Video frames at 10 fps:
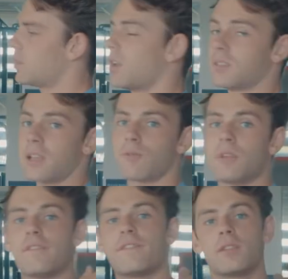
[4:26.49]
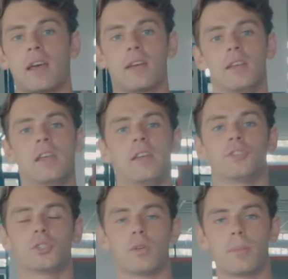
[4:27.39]
Good, so I can really feel that in
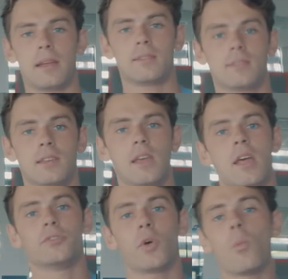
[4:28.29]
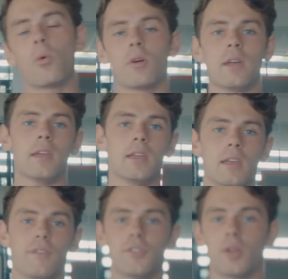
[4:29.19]
the shoulder blades. Don't worry
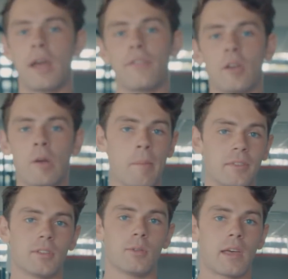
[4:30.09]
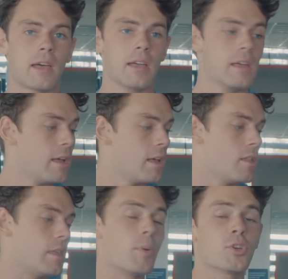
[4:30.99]
if you don't have the equipment to do that.
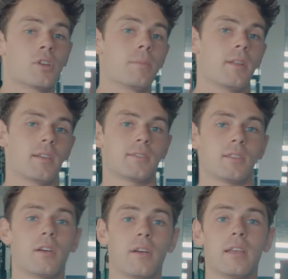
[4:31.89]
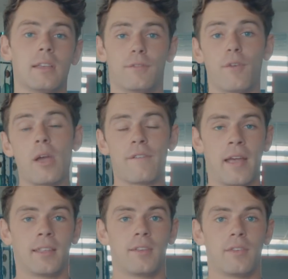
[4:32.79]
The push-up plus is very
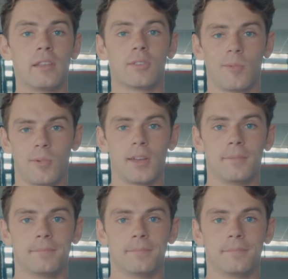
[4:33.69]
effective in its own right.